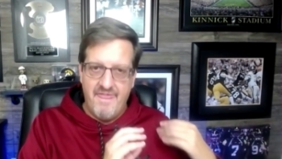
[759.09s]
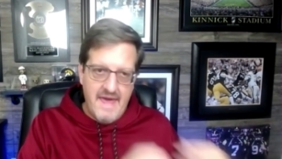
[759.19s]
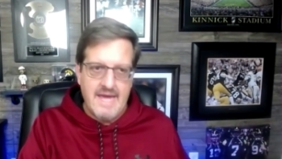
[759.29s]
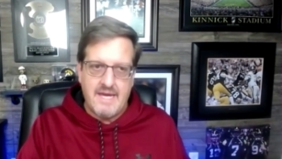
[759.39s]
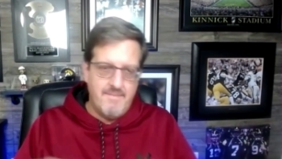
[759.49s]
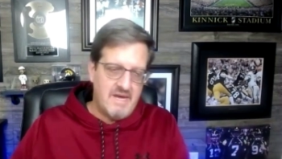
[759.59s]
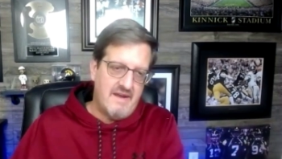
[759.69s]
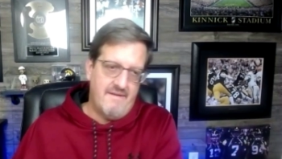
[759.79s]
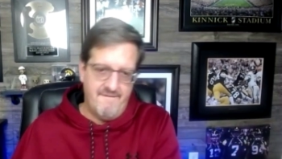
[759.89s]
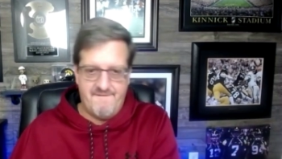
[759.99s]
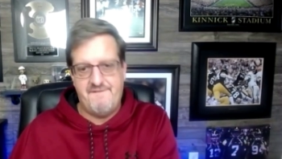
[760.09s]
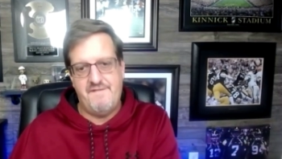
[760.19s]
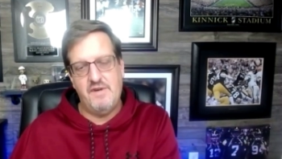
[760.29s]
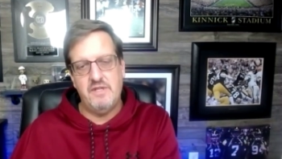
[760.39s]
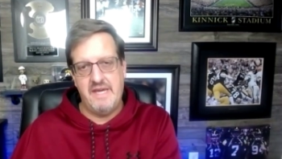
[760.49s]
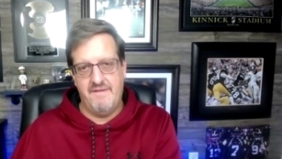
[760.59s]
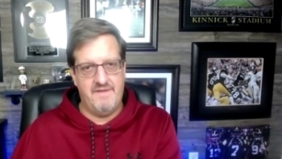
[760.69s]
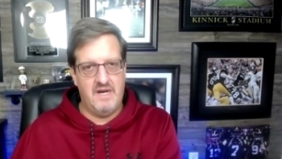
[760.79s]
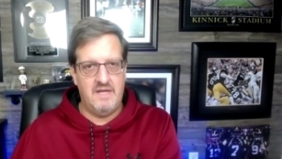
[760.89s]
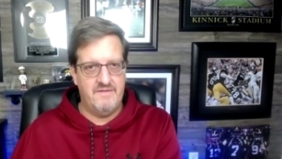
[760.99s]
they can be fully
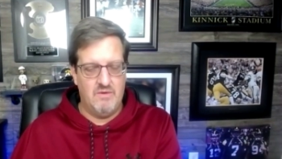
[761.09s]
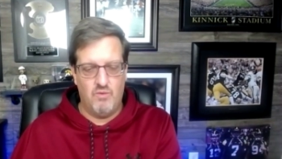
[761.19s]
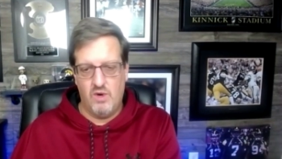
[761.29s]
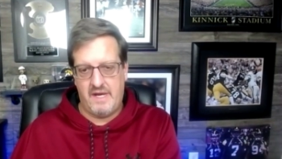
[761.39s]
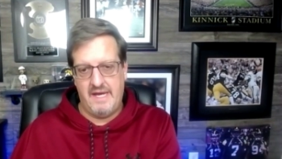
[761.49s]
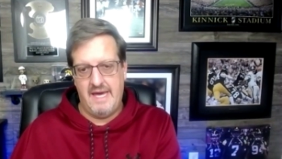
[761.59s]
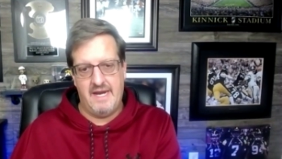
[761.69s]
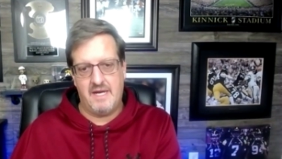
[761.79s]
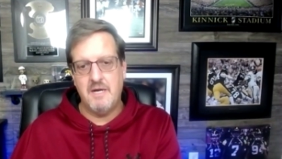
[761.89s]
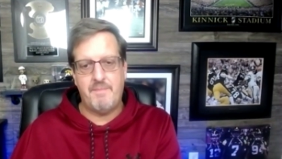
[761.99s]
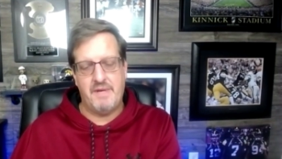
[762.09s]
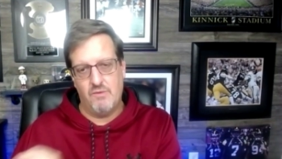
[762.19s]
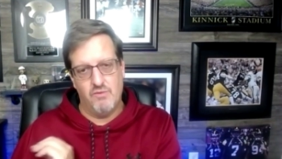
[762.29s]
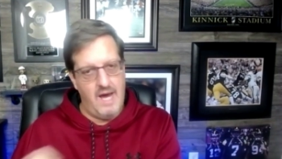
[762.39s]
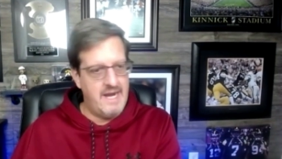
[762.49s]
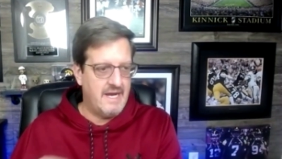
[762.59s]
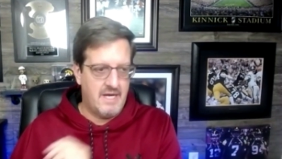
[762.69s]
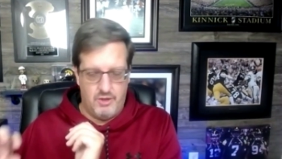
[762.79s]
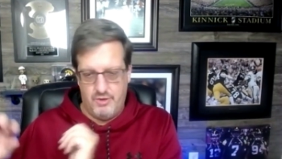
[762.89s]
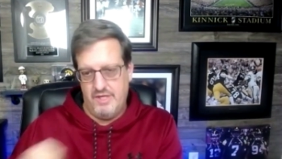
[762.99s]
involved in working at a company, writing
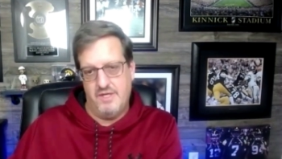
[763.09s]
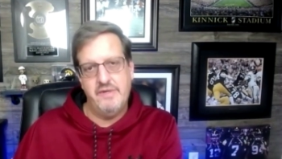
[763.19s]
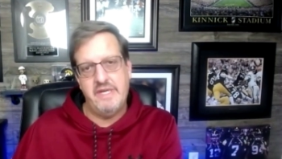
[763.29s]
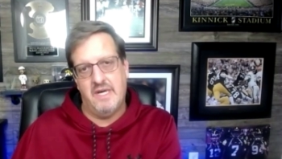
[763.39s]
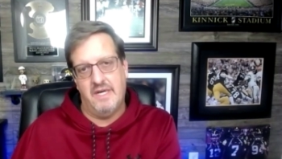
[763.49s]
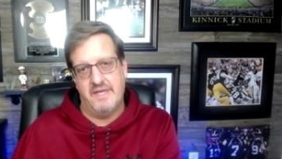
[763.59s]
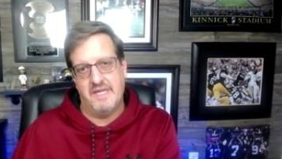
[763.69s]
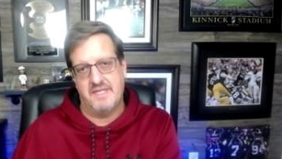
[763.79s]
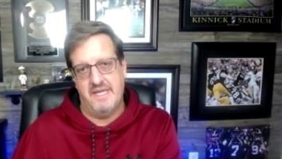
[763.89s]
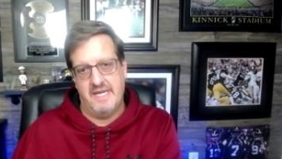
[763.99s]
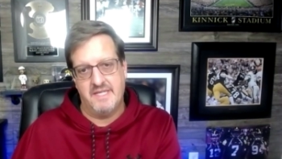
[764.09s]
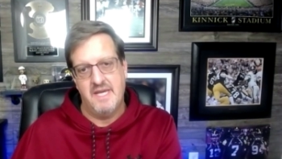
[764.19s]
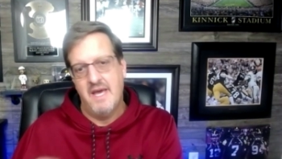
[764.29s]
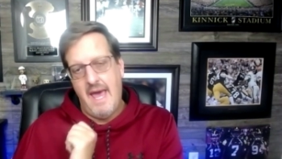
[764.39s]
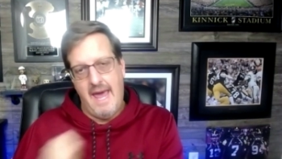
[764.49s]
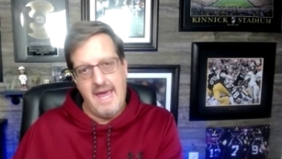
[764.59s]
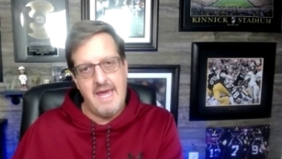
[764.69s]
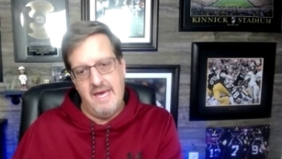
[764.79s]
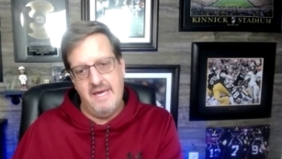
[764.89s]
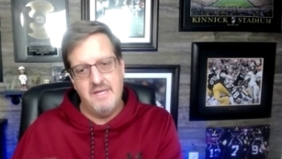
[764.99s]
code and doing all these things,
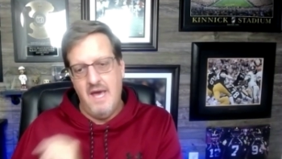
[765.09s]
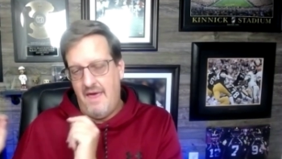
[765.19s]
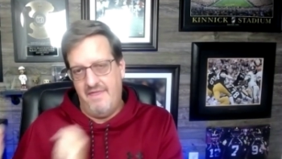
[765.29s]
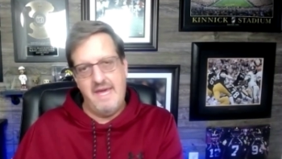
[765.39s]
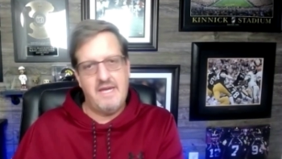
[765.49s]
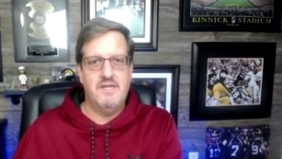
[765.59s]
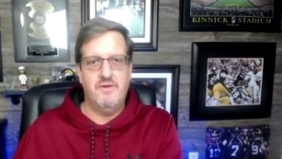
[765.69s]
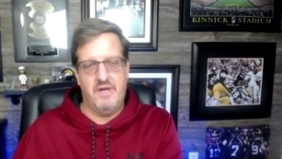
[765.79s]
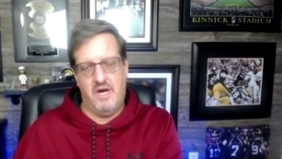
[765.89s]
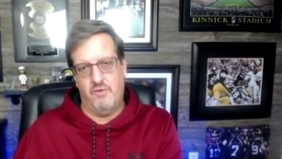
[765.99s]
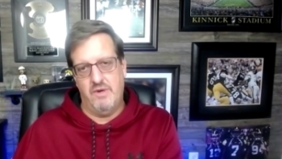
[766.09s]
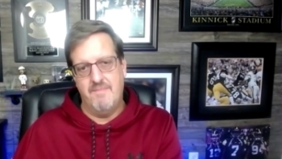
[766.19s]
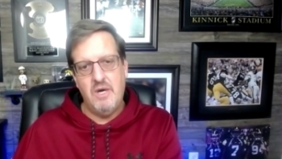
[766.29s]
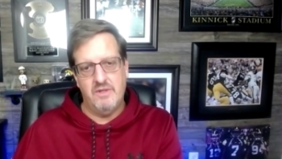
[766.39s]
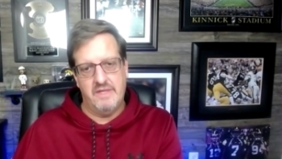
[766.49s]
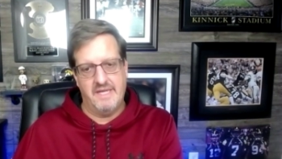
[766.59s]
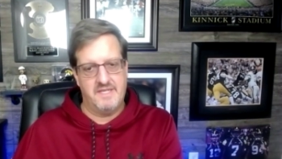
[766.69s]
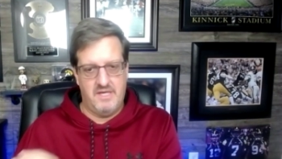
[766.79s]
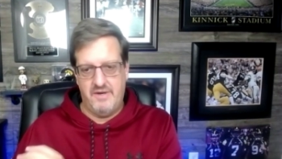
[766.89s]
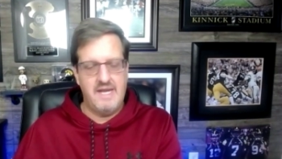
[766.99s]
and they can do it all remotely.
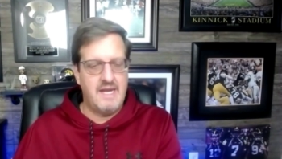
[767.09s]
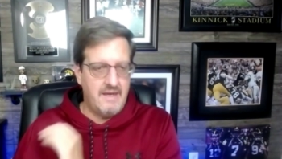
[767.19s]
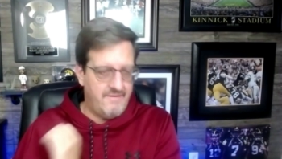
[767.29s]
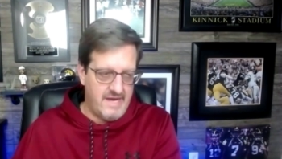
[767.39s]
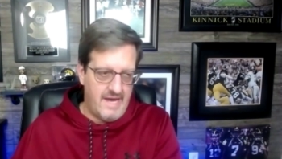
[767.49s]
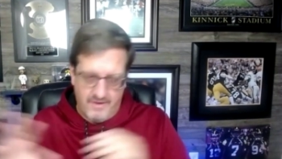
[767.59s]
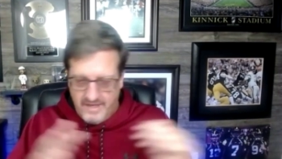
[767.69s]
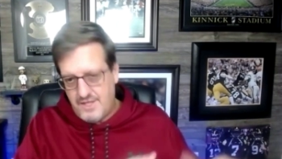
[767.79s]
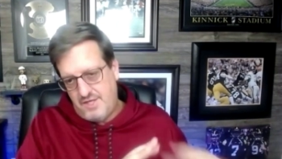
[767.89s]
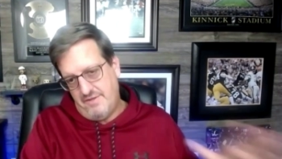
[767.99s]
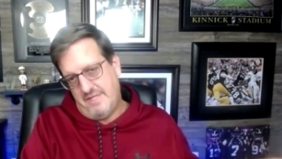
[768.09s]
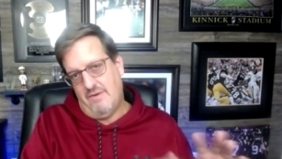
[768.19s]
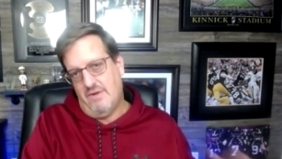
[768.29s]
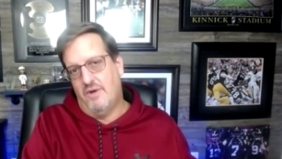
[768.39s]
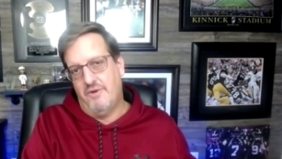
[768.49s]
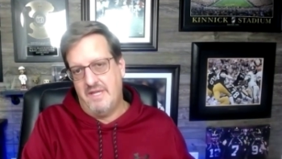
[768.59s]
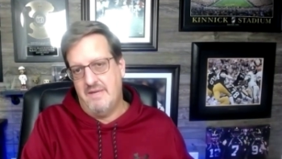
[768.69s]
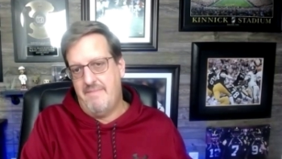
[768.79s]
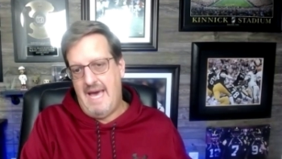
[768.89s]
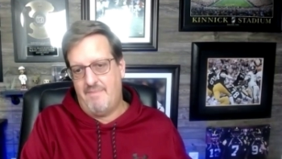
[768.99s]
So any of the other issues that were holding
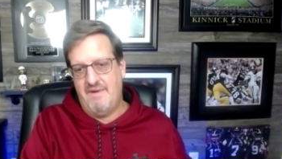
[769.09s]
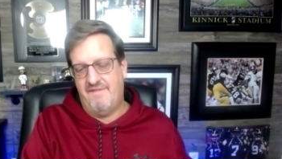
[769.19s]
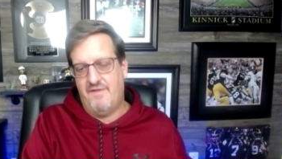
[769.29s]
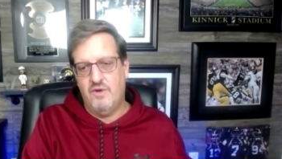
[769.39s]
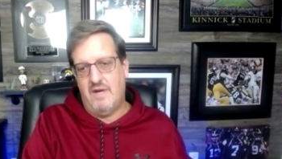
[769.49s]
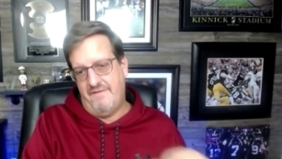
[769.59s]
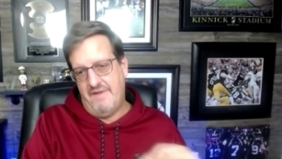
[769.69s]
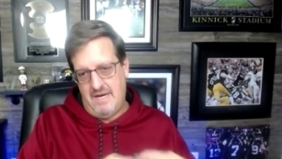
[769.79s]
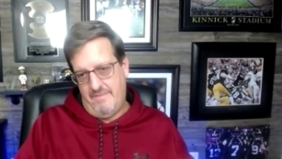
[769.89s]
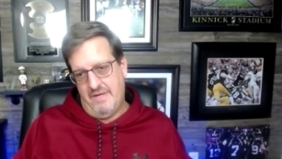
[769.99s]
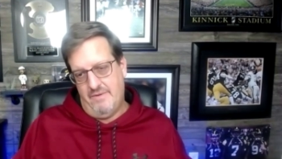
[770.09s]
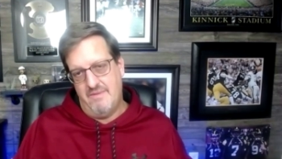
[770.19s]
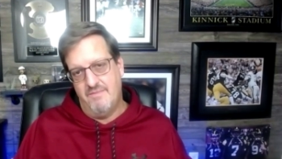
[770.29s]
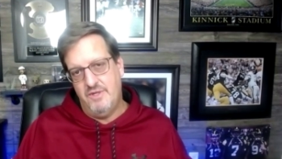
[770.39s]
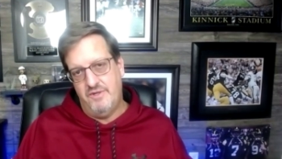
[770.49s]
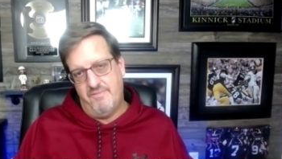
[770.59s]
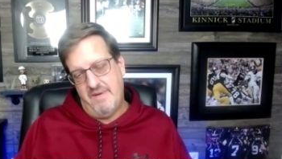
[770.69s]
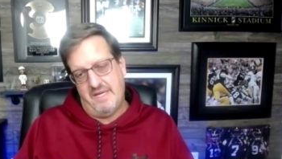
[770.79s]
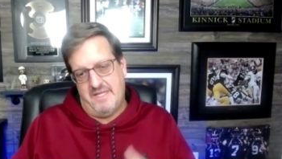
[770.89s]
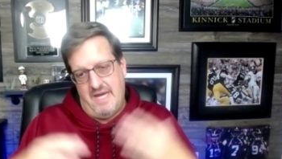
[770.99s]
them back before have now been removed
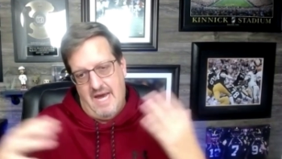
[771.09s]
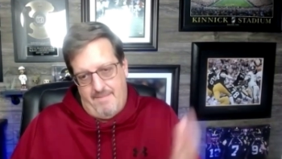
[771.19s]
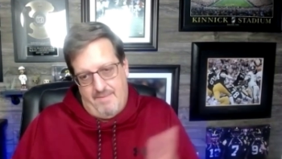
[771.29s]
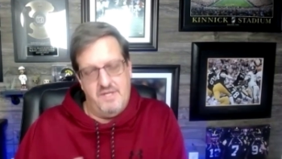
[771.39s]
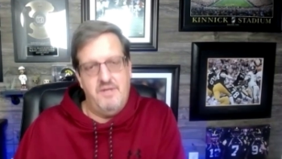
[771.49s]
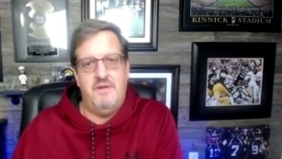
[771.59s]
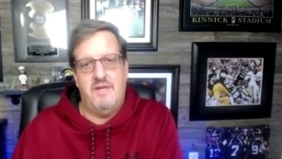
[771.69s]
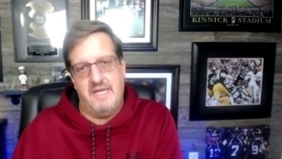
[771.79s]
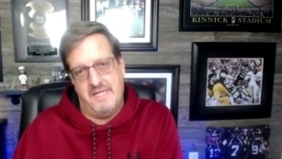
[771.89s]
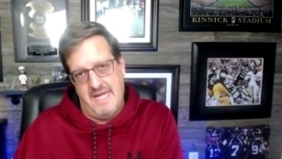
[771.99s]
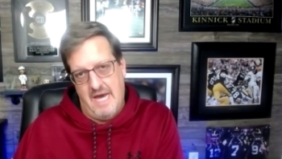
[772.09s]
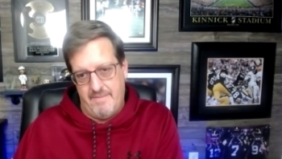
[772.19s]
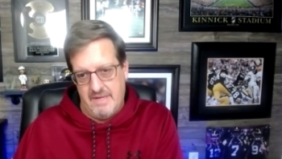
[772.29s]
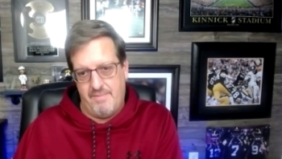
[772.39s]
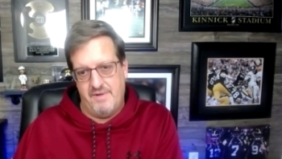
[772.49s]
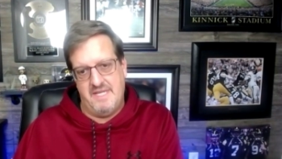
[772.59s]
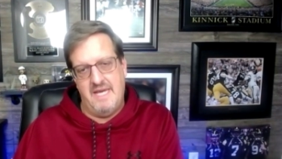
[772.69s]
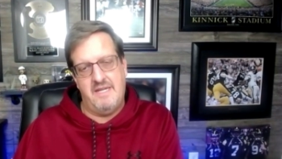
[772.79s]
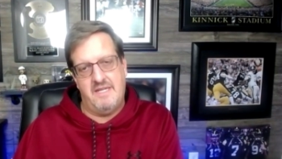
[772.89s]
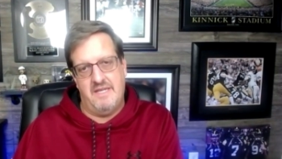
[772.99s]
because the opportunity is now being
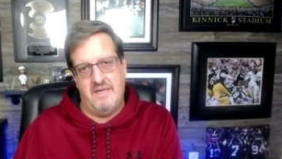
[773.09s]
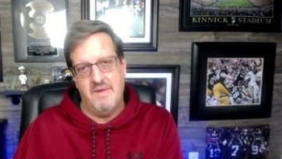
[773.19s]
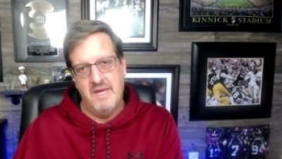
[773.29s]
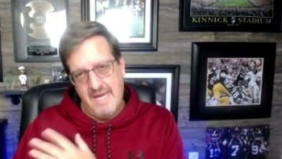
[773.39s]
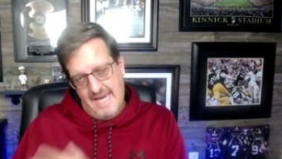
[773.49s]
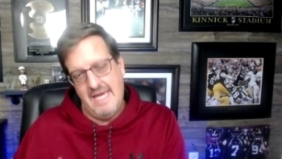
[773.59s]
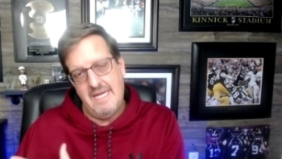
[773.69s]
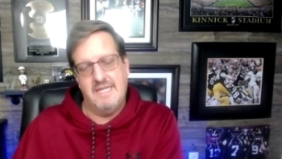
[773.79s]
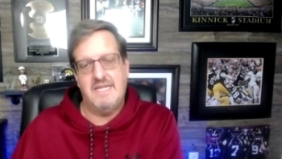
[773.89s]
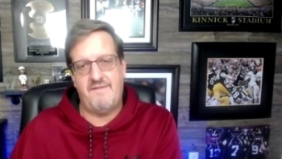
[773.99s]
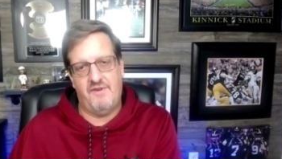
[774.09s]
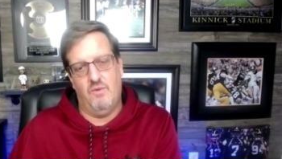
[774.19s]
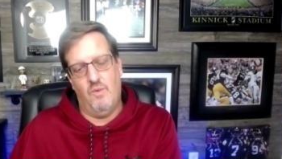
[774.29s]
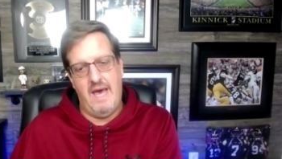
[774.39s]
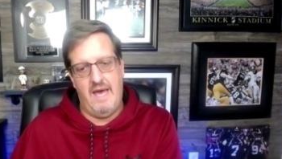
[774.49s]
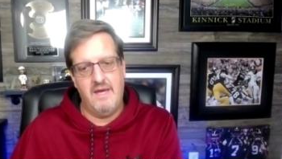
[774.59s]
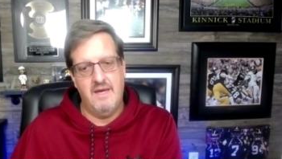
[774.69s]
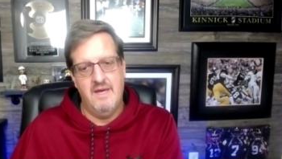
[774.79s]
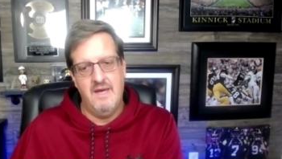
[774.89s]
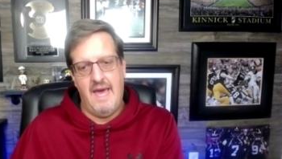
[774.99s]
presented to them in a different way.